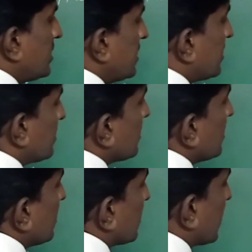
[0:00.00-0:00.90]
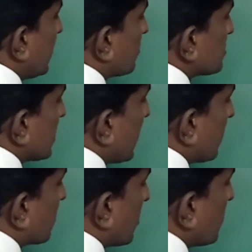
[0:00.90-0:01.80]
here nitrogen
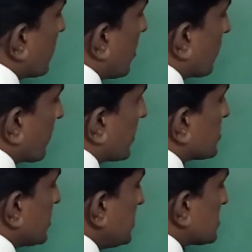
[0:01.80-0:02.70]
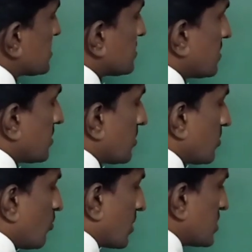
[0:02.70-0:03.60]
electron configuration is
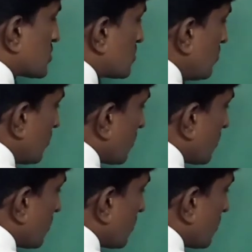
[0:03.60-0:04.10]
1s2,